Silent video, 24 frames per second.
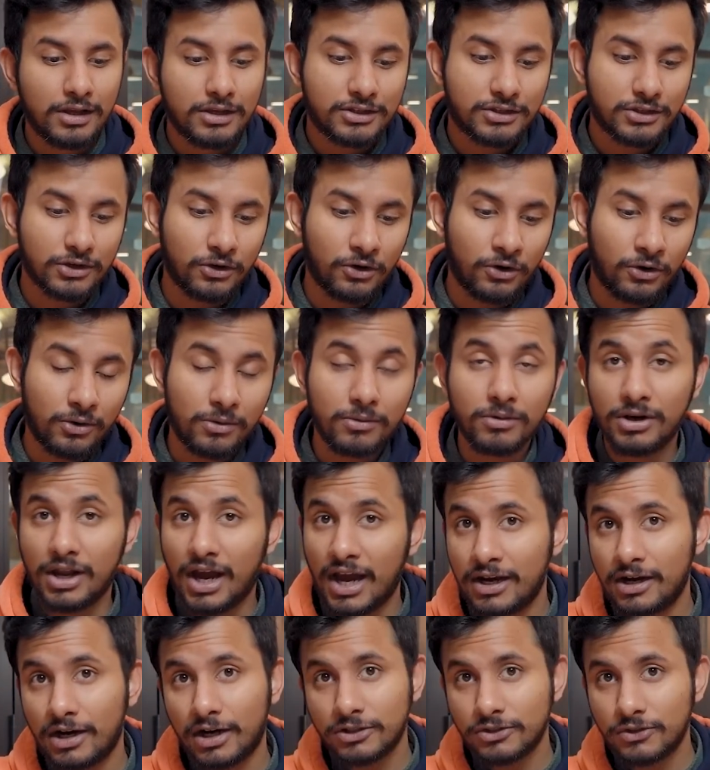So
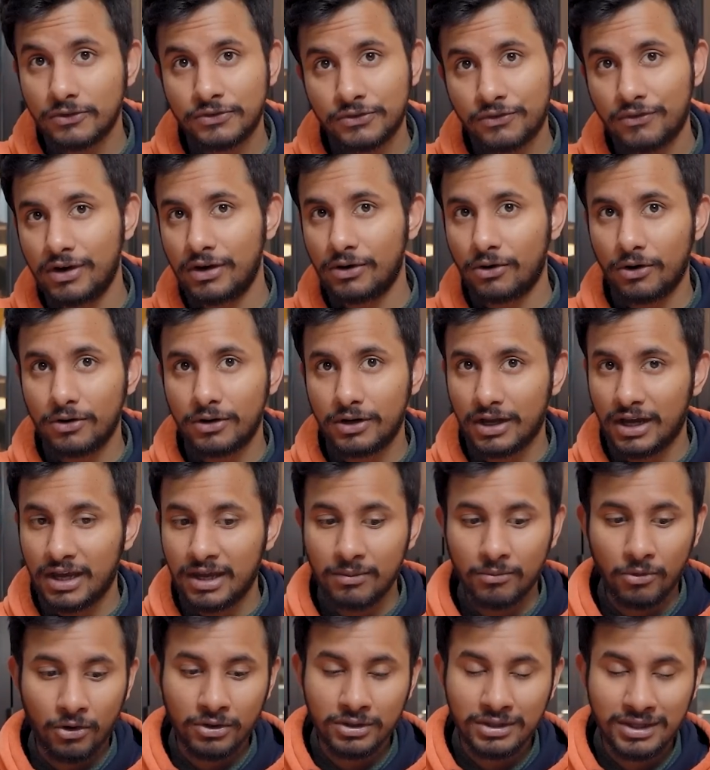9 hours of screen on
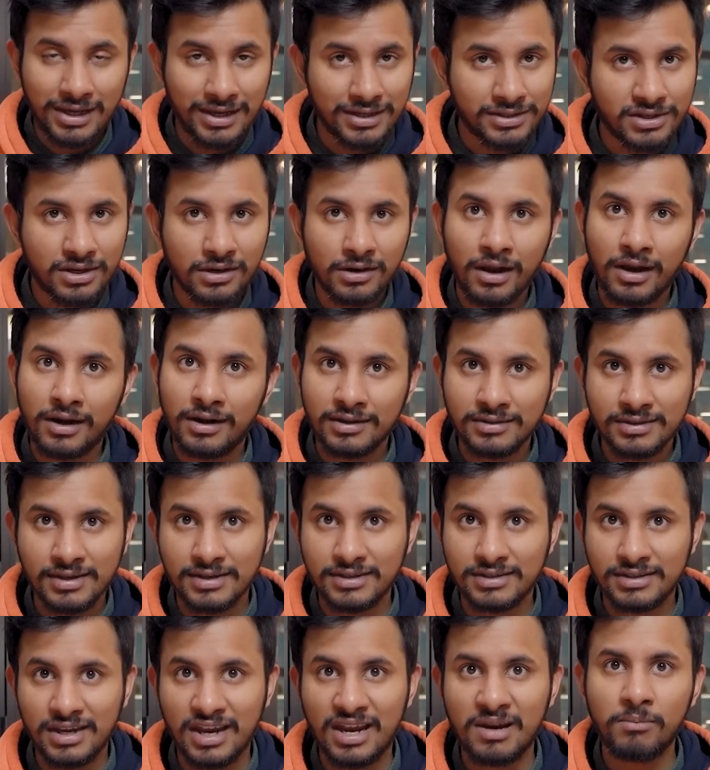time on the S10 Lite is
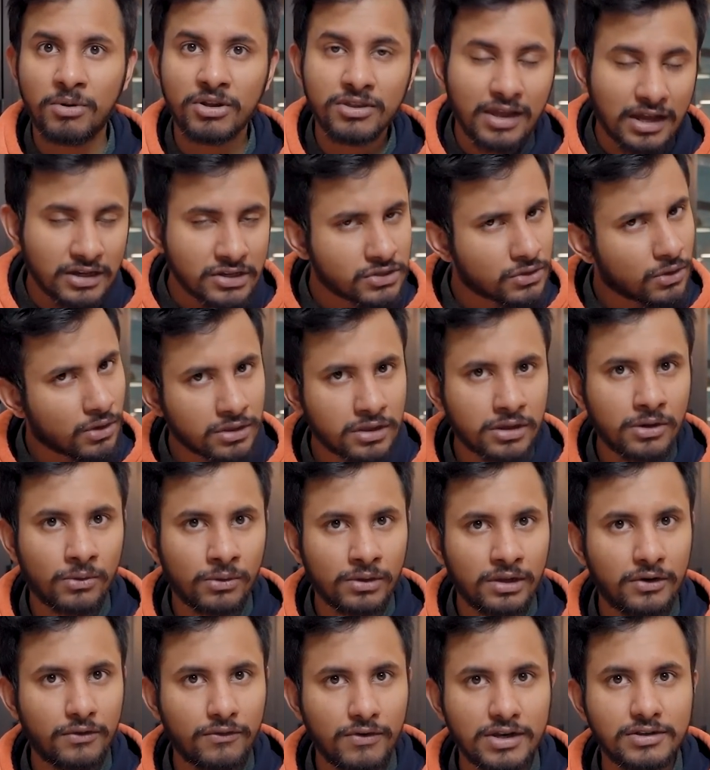insane, but that's not the
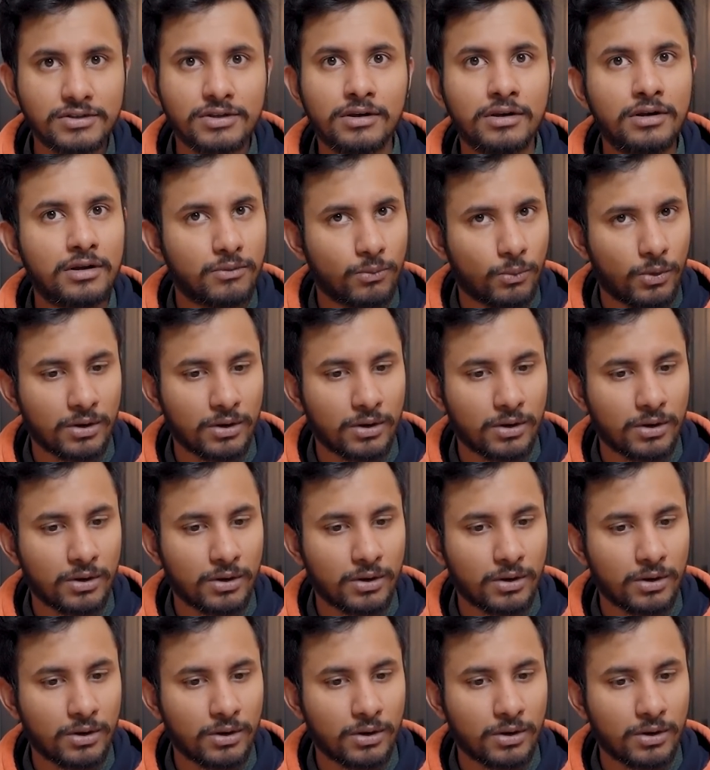only reason.